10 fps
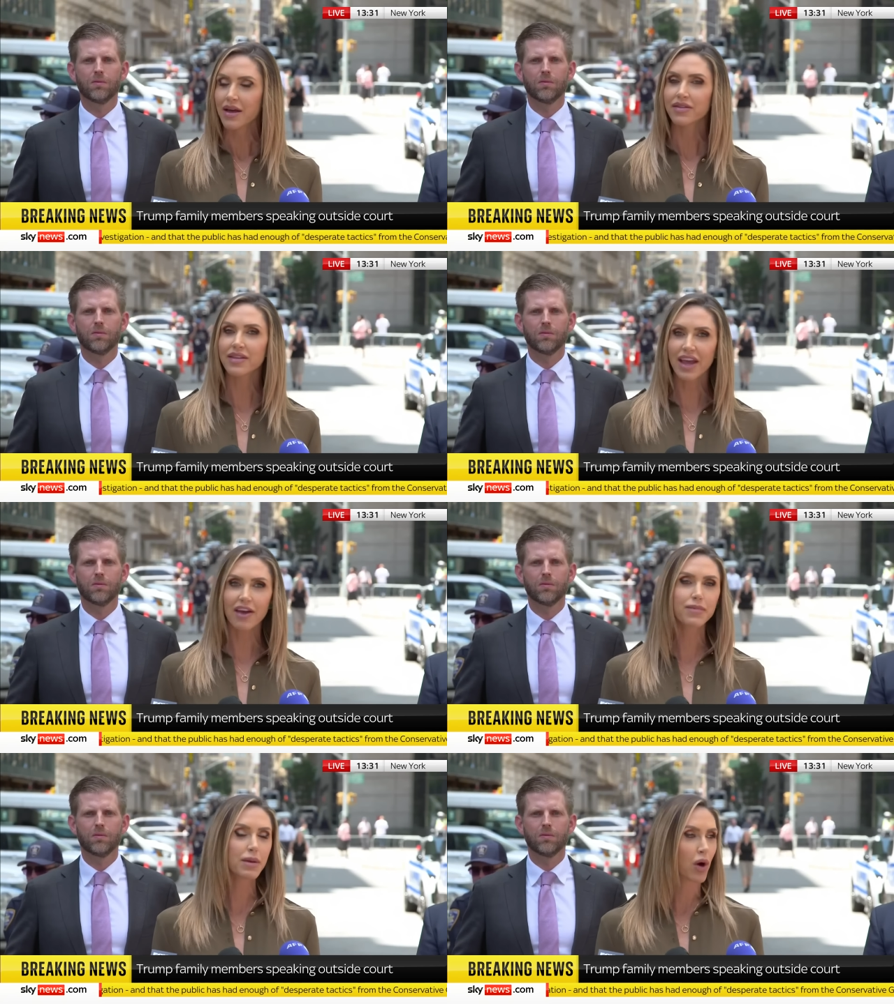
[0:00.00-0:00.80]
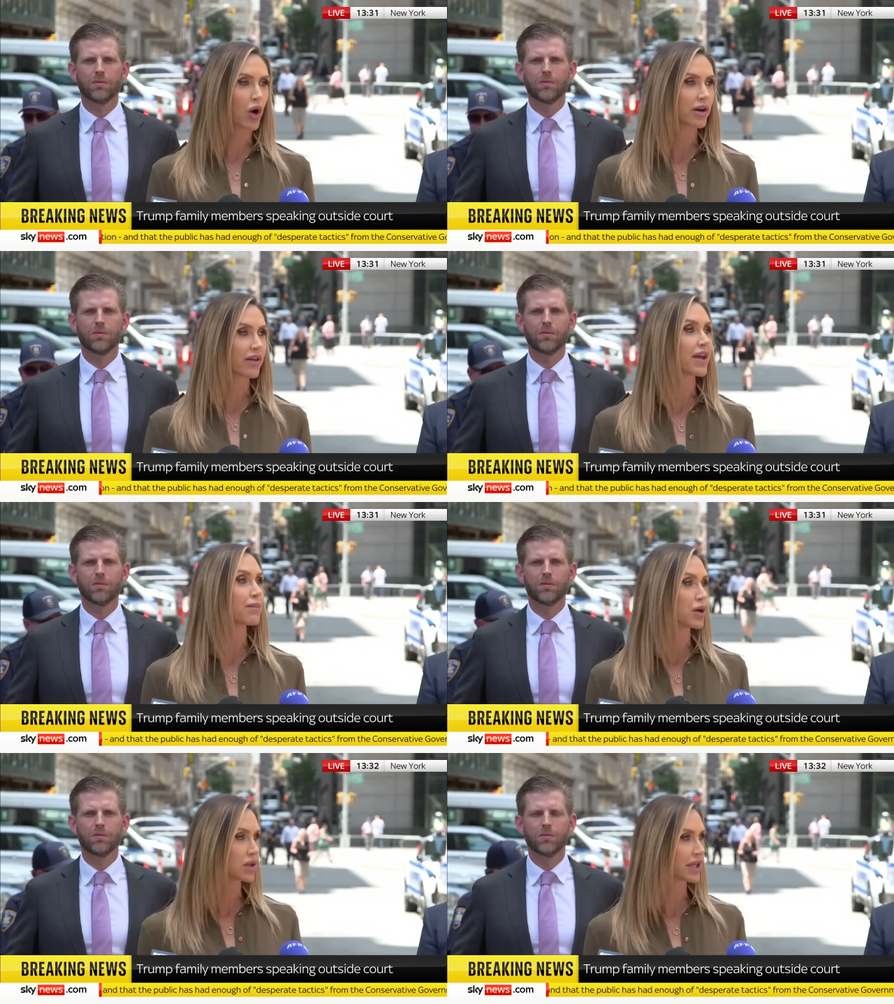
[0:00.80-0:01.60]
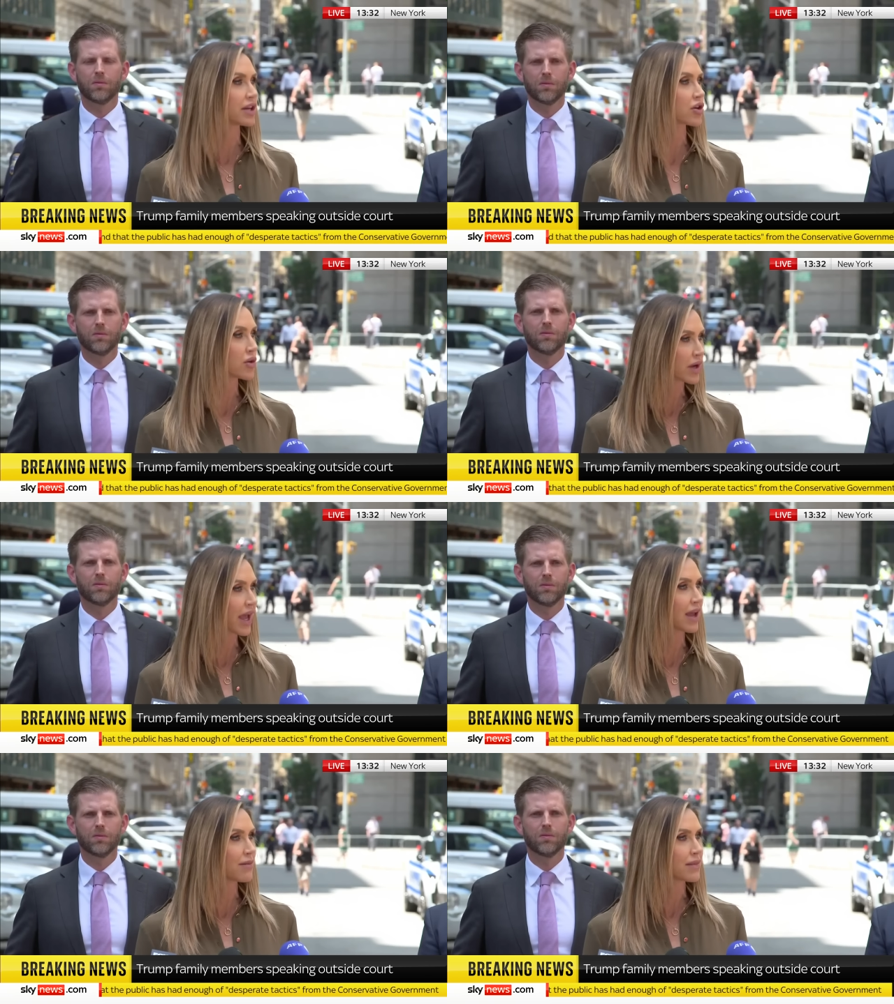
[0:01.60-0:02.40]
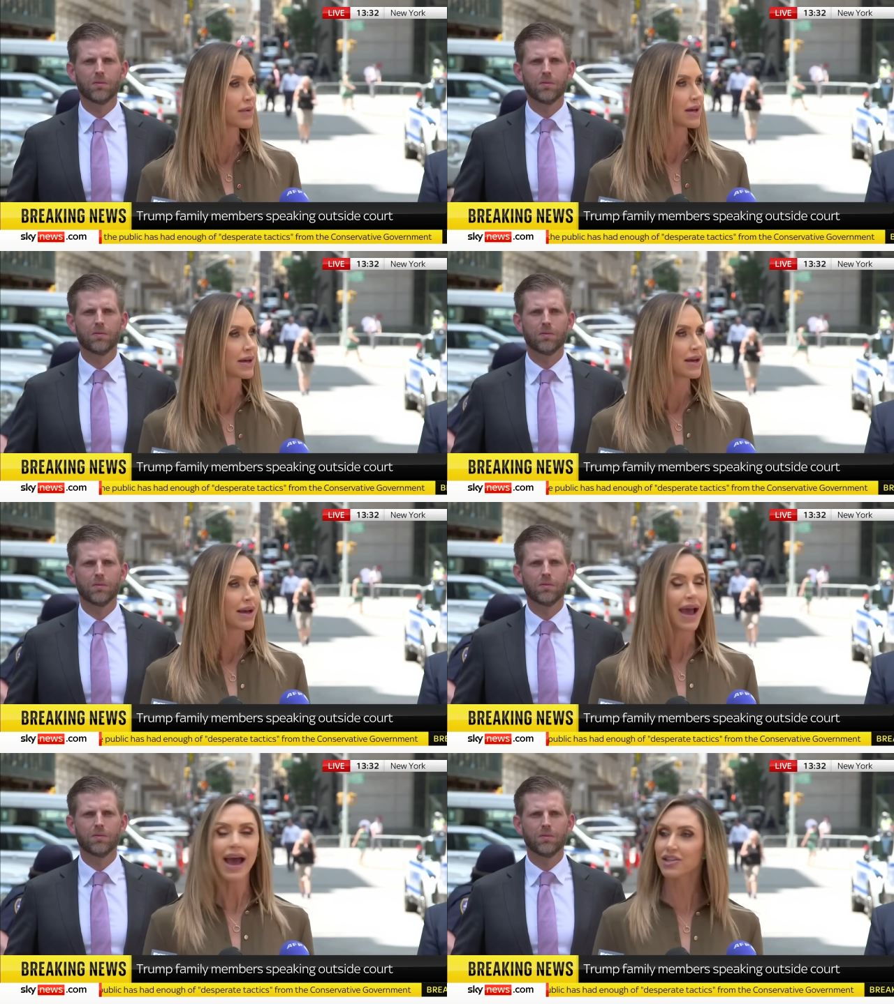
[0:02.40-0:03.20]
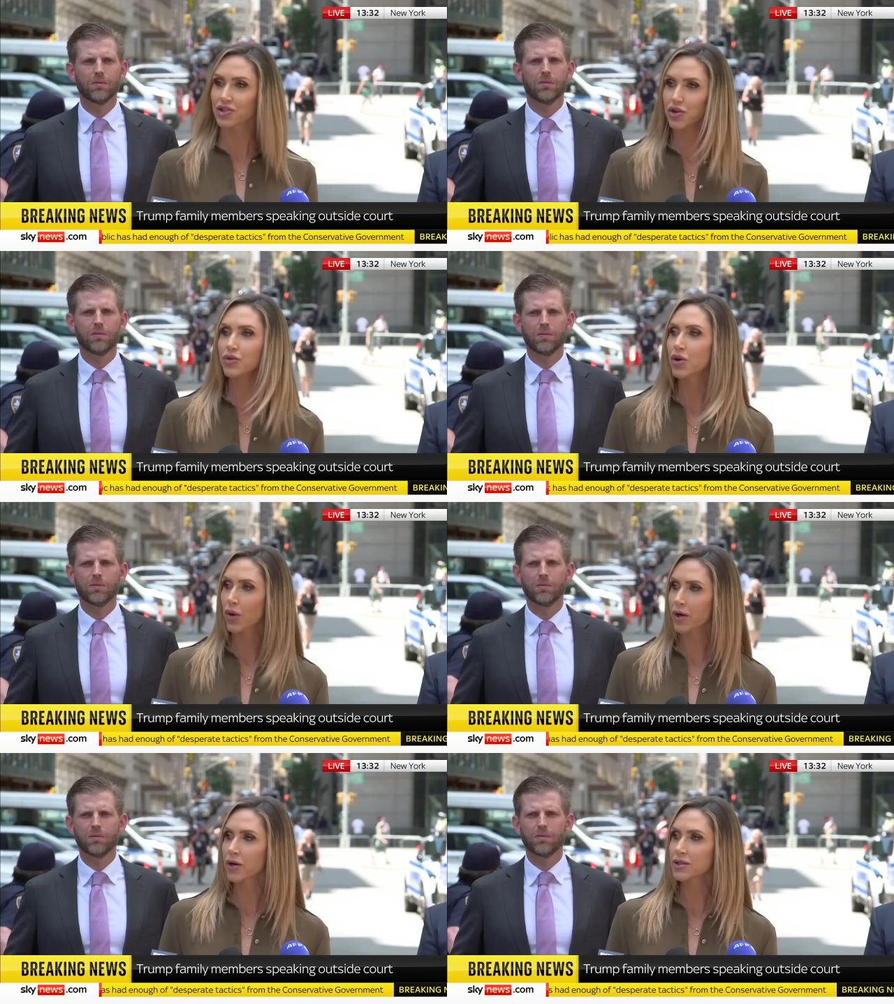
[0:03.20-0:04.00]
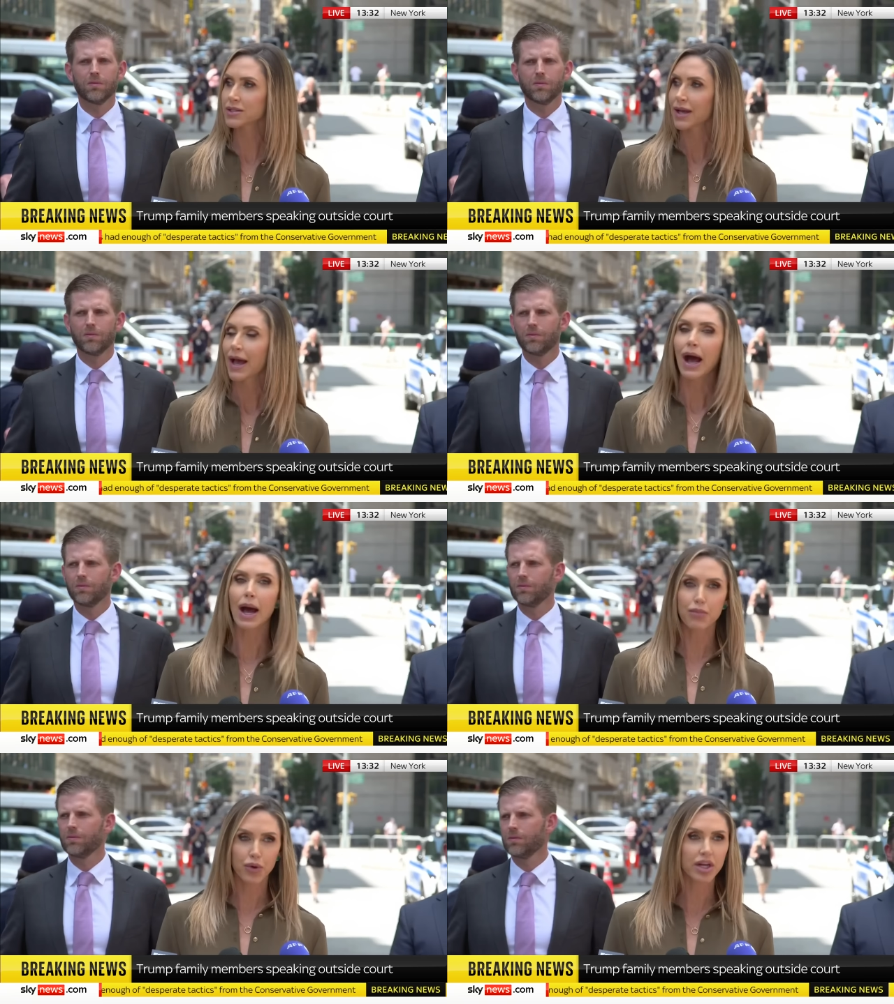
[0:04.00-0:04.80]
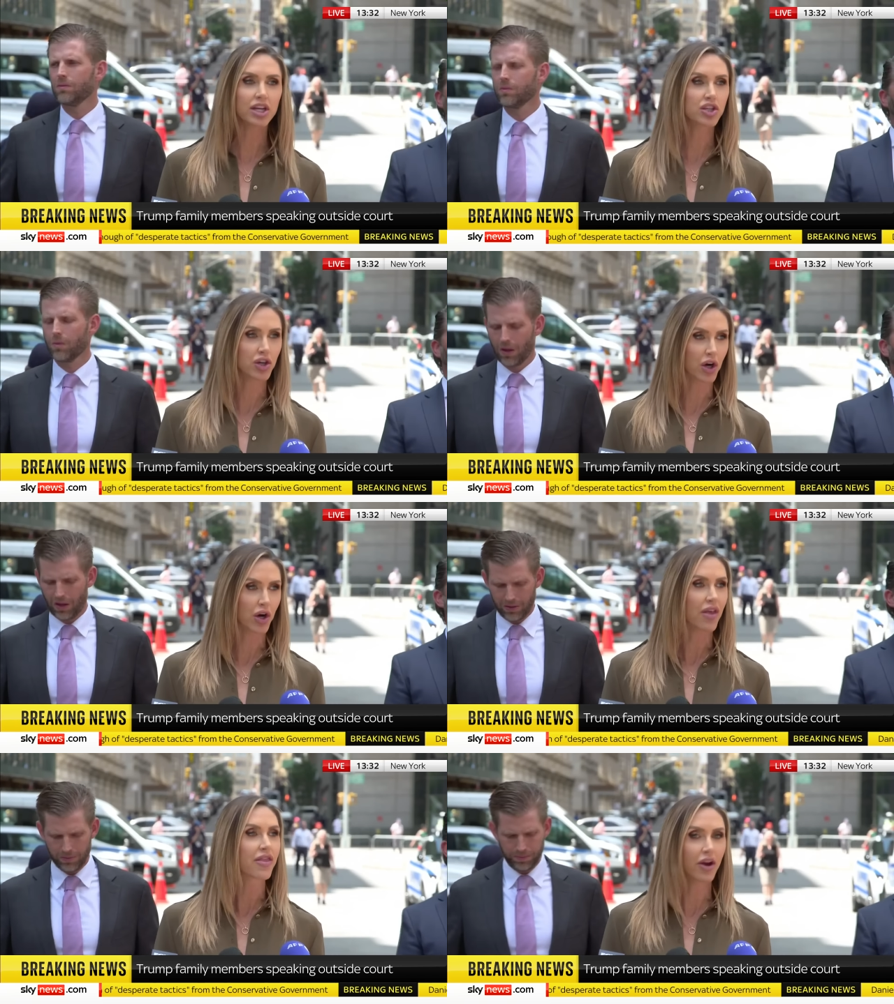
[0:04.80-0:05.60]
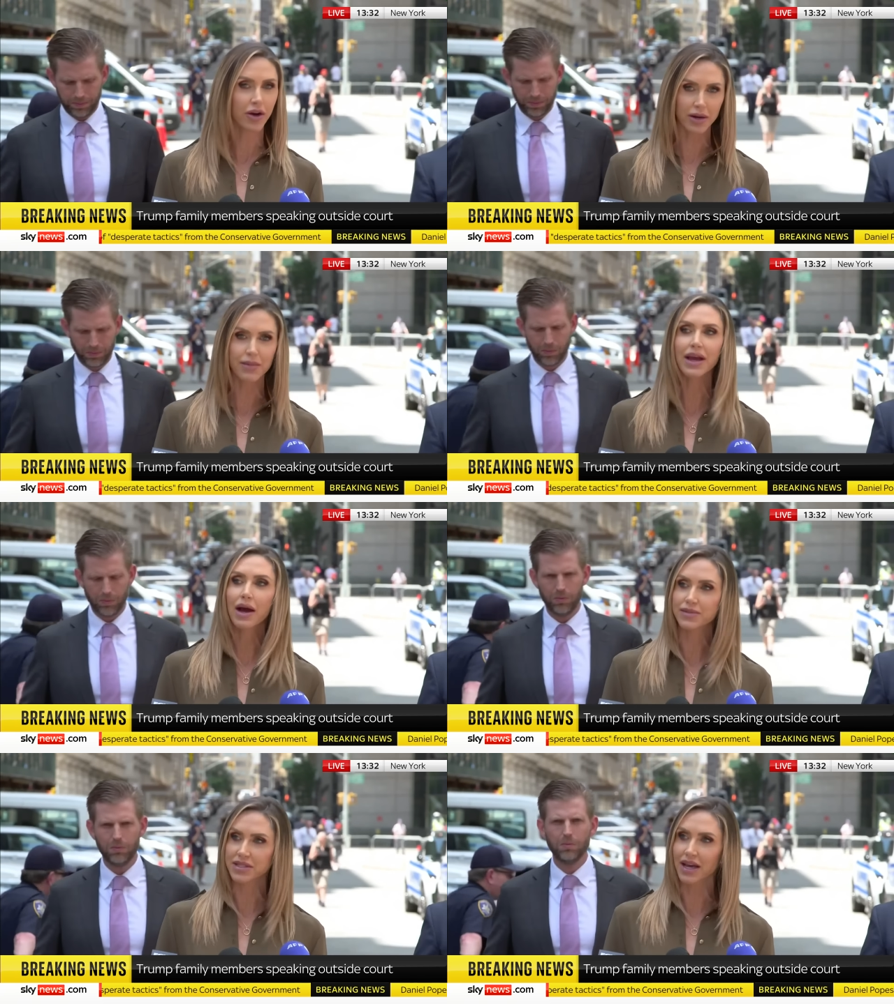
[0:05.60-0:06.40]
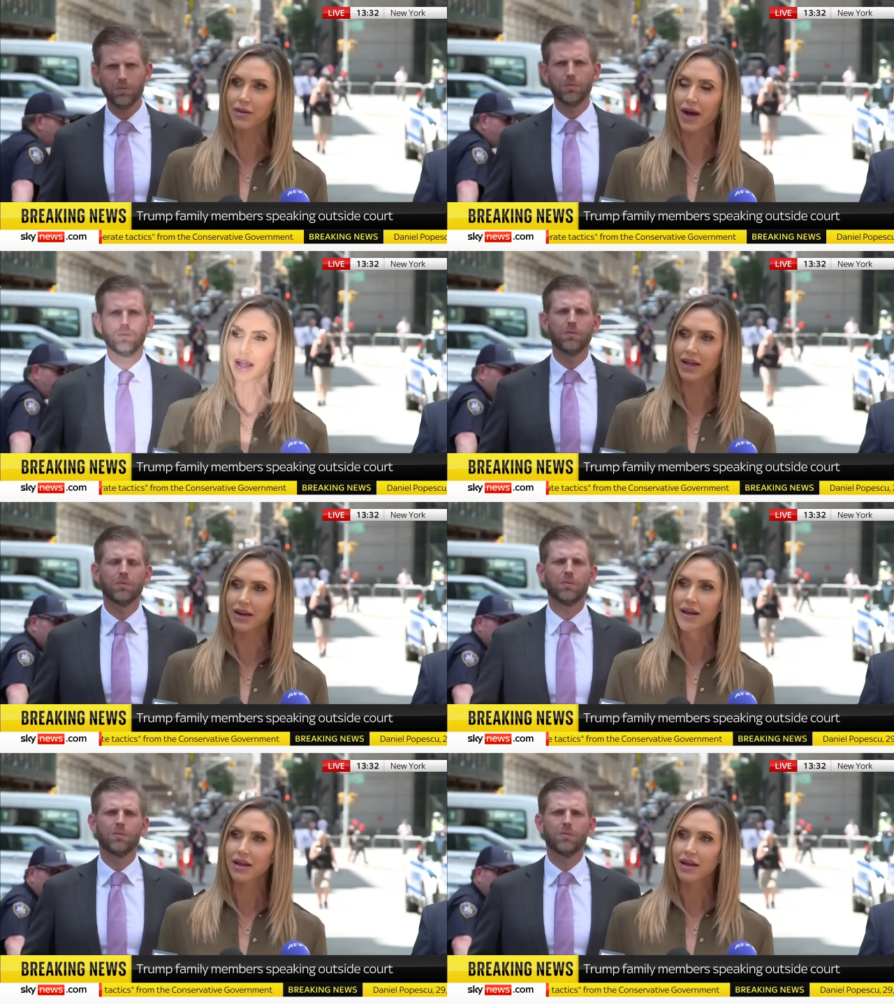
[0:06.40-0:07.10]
Speaker 1: that they have been part of a political game, as New Yorkers, I'm pretty sure they're going to be upset about it.